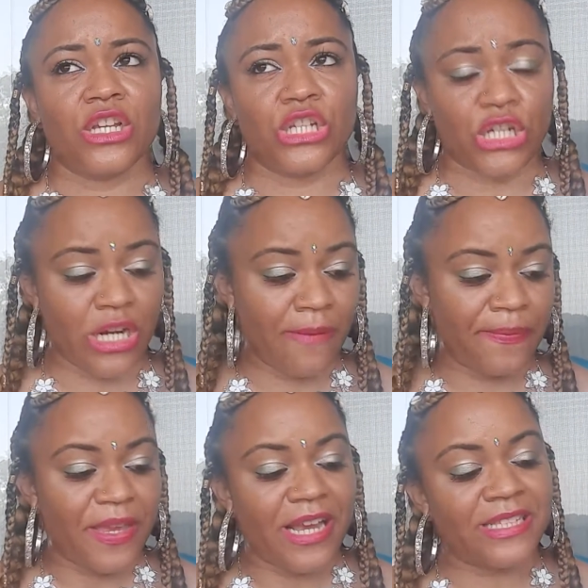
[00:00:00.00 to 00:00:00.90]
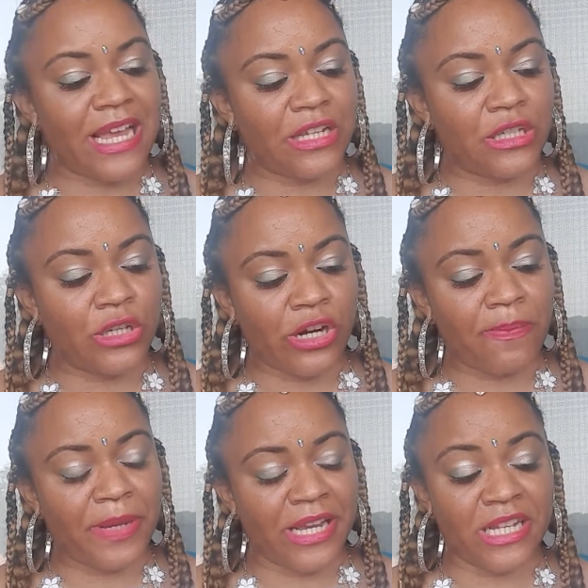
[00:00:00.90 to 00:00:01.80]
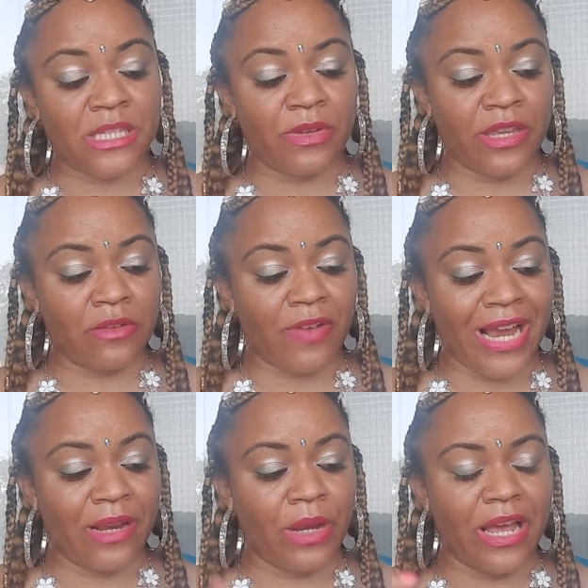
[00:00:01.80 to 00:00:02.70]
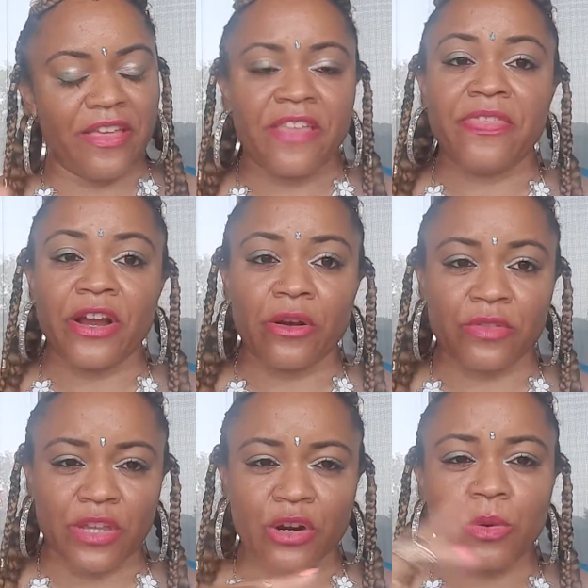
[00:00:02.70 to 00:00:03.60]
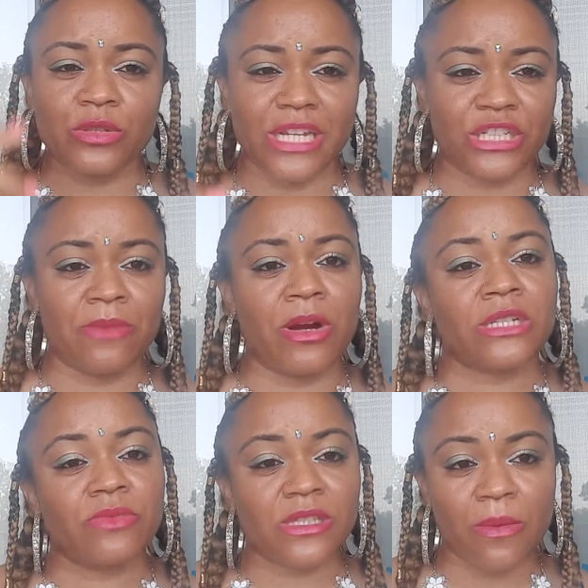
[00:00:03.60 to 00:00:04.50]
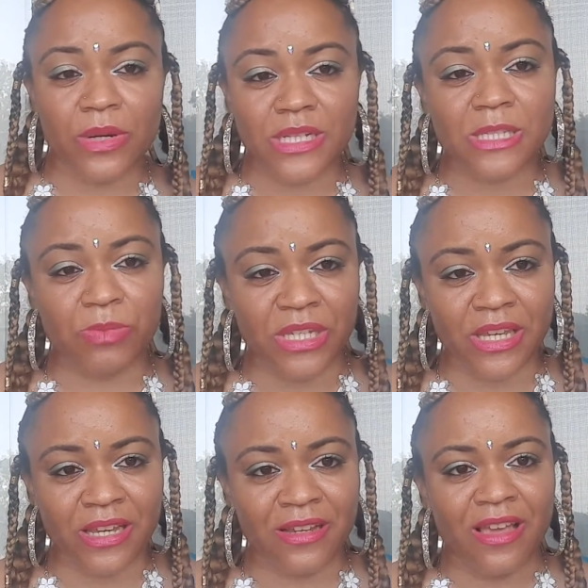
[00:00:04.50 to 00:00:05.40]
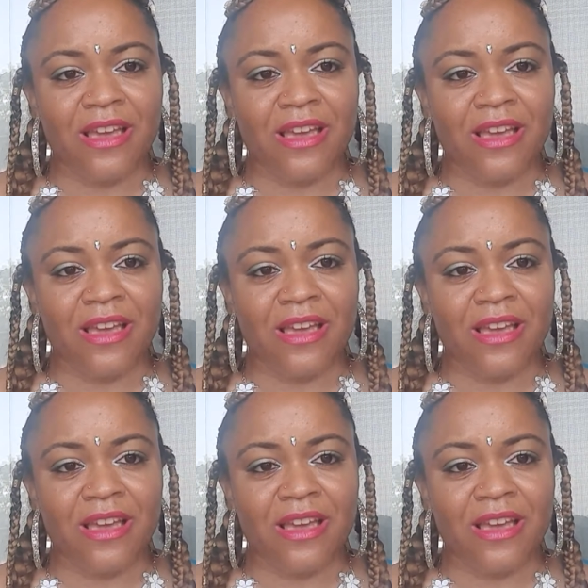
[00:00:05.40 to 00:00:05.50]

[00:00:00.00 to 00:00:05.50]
Europe is that Europeans, when they write in their quotation marks when someone is speaking,